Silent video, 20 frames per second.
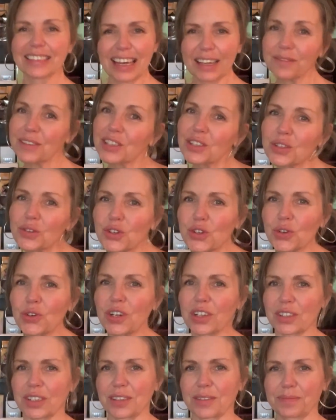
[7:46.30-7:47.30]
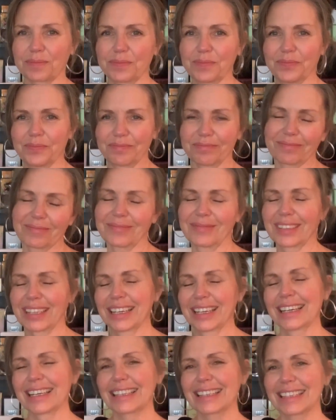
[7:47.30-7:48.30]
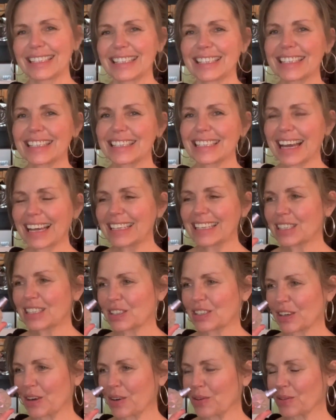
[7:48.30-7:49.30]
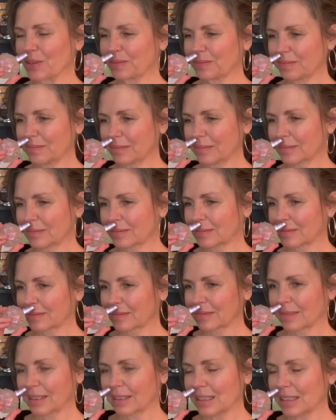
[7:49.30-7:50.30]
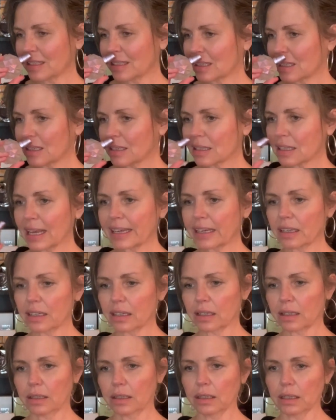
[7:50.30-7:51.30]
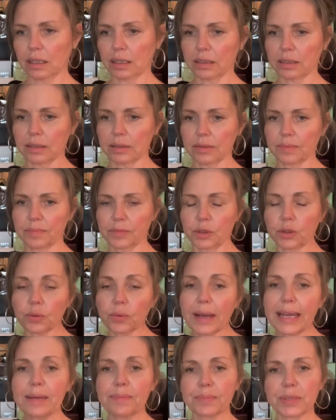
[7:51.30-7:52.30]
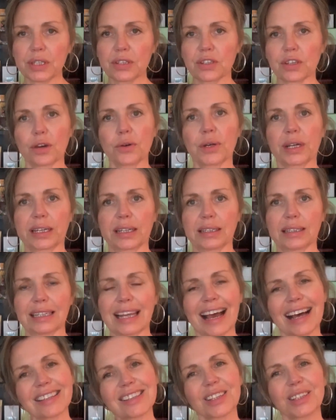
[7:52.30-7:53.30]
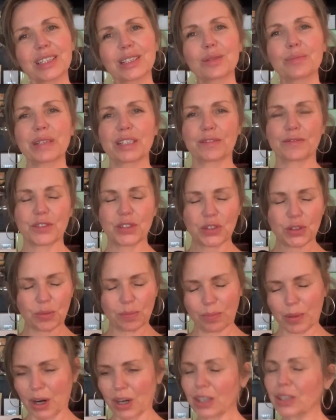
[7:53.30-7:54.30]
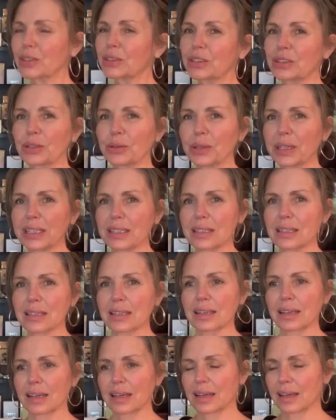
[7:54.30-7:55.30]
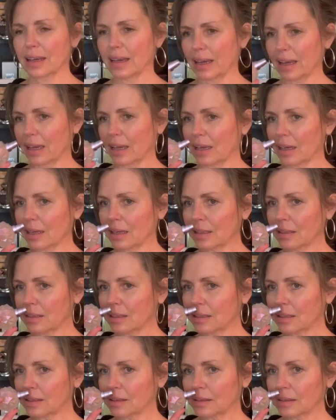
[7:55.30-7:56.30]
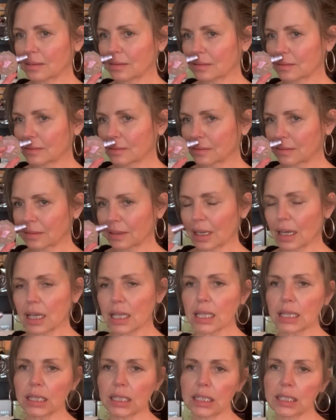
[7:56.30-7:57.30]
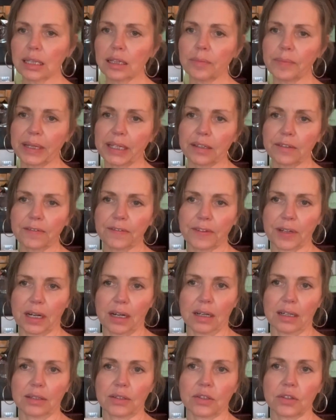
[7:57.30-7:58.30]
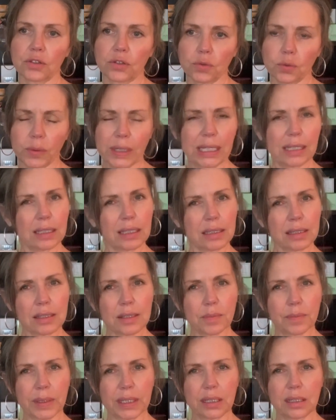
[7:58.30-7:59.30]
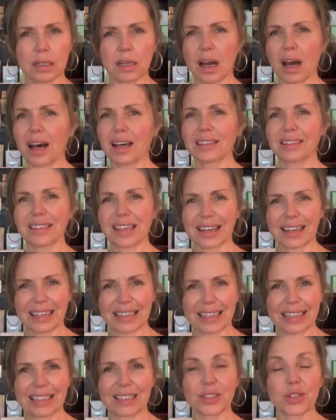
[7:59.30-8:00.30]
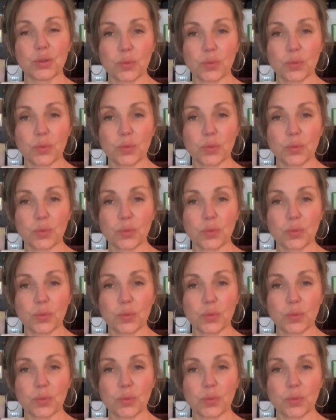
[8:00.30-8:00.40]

Life is too short. This is nice, though. This is like a, a grape soda. It has a little bit of sparkle to it and a little bit of uh, sweetness, but not like